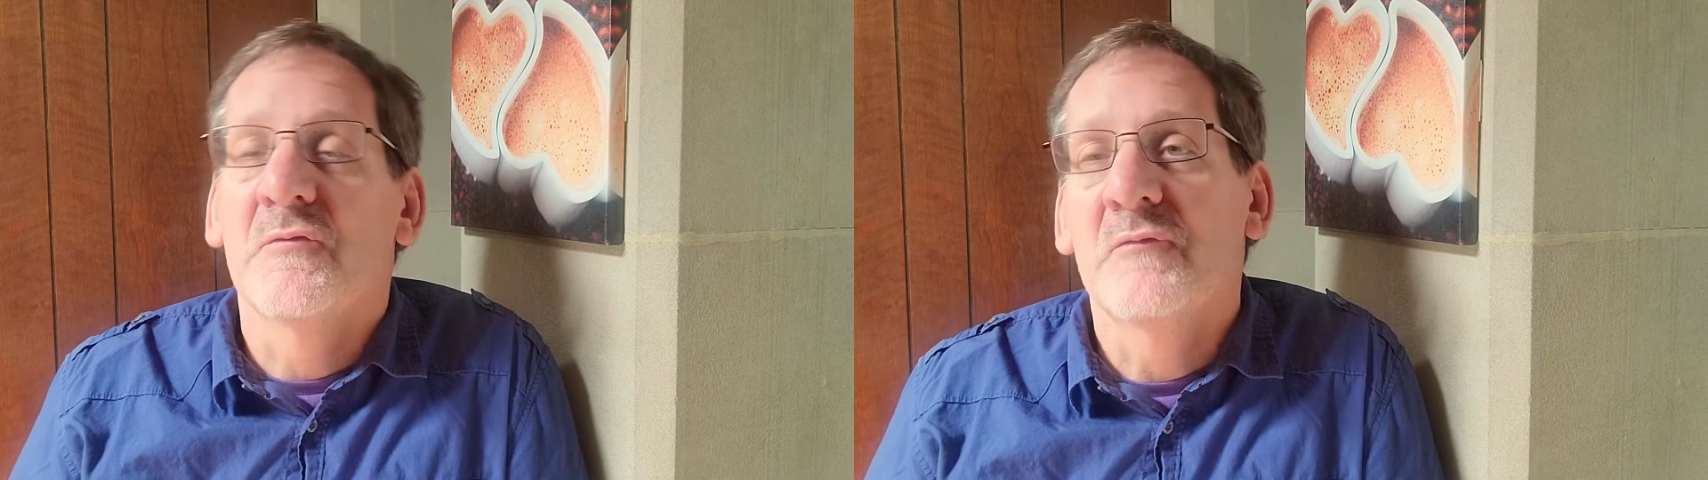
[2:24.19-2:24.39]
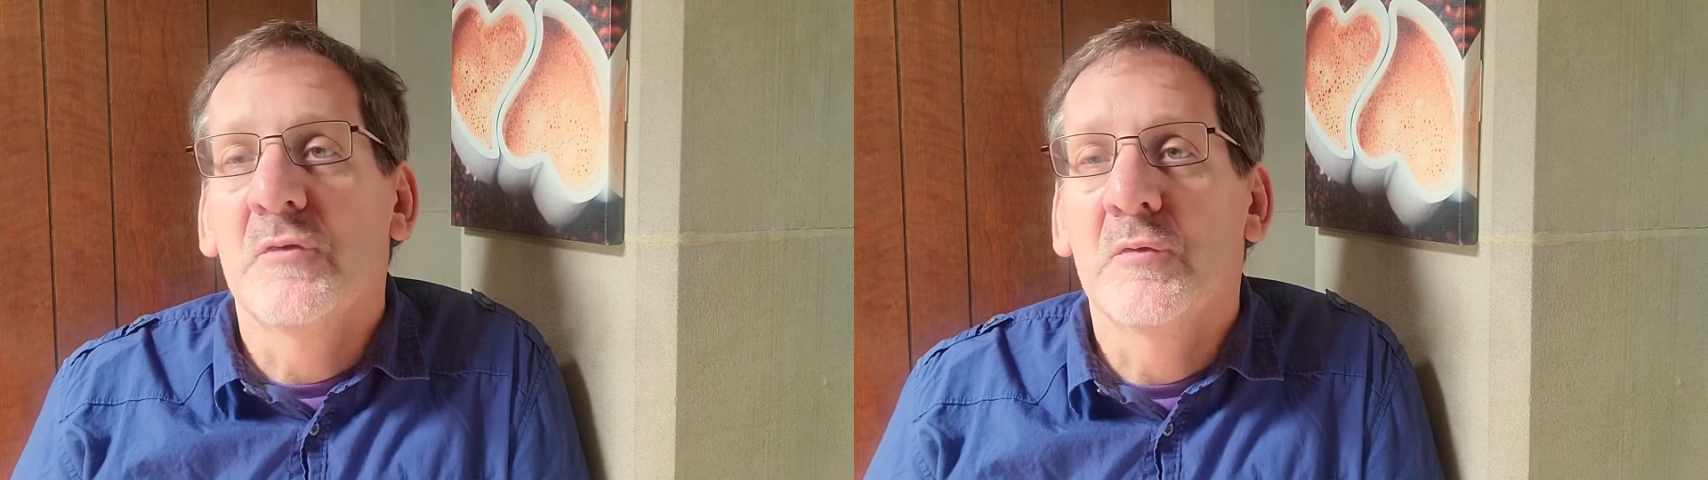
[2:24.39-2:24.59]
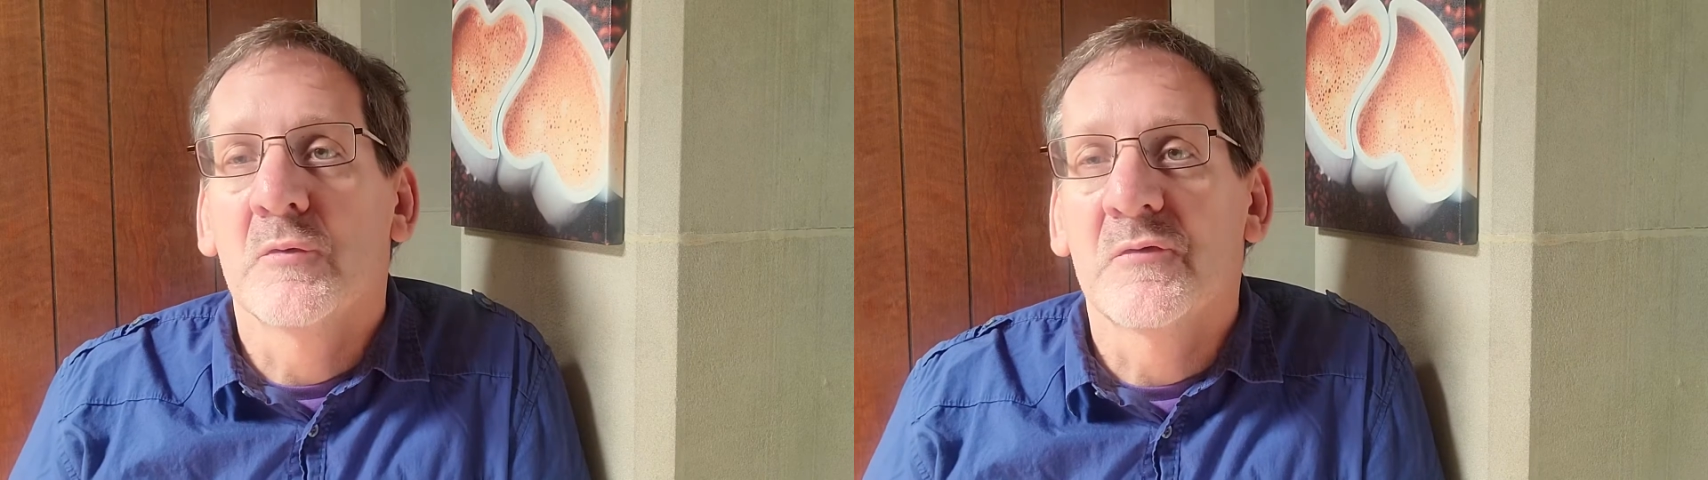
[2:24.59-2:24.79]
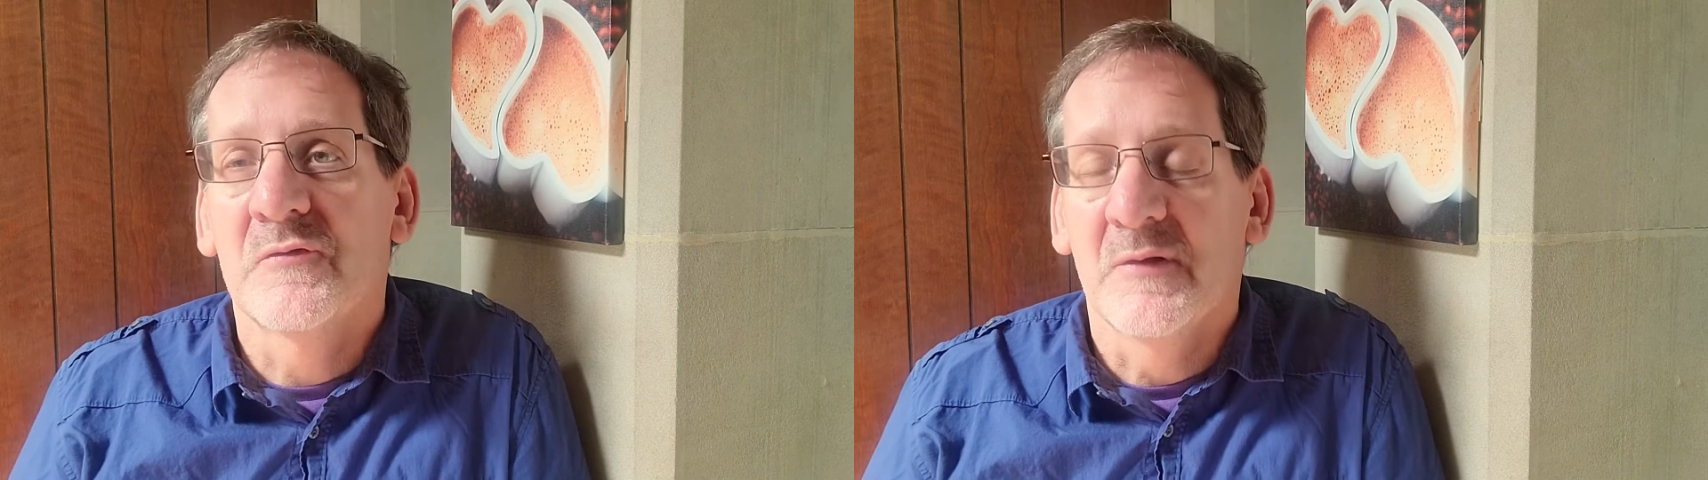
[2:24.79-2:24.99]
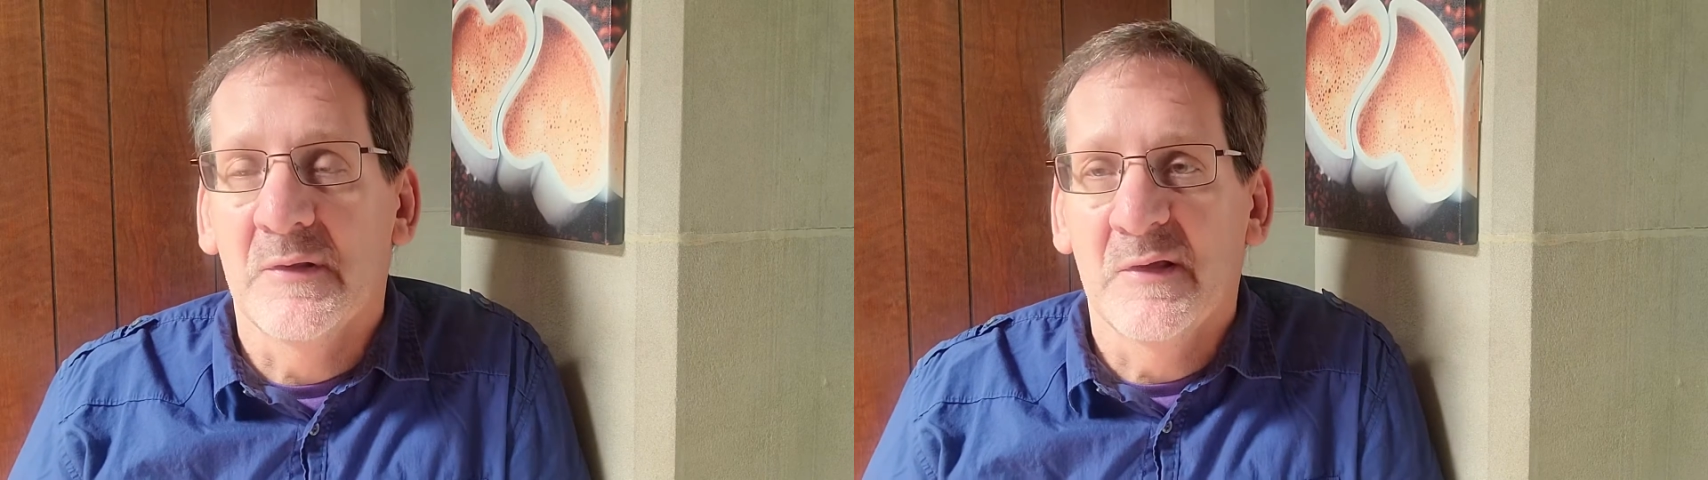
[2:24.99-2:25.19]
of you who are
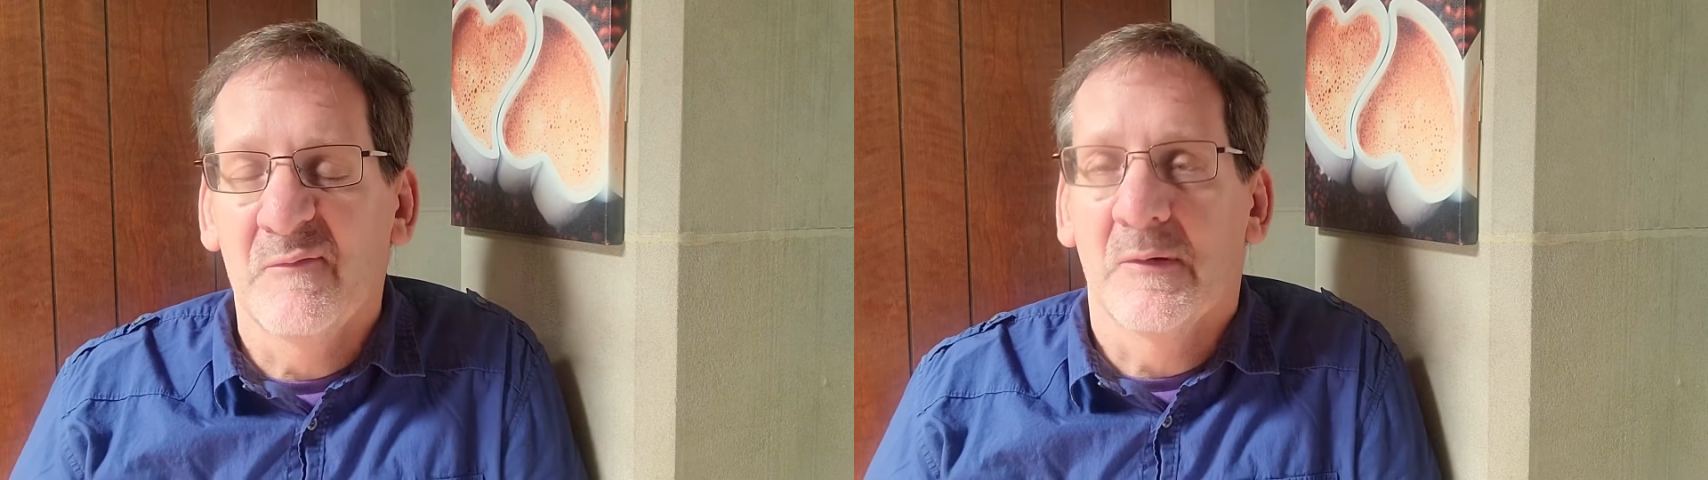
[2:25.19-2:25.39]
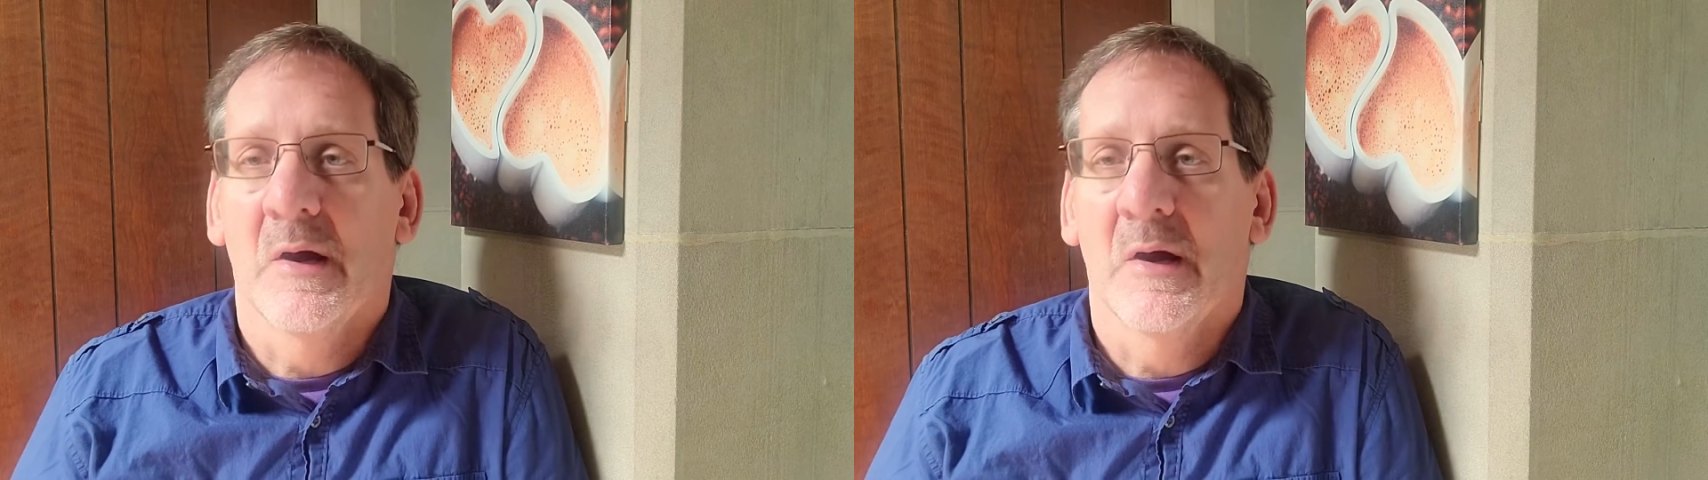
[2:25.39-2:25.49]
still living?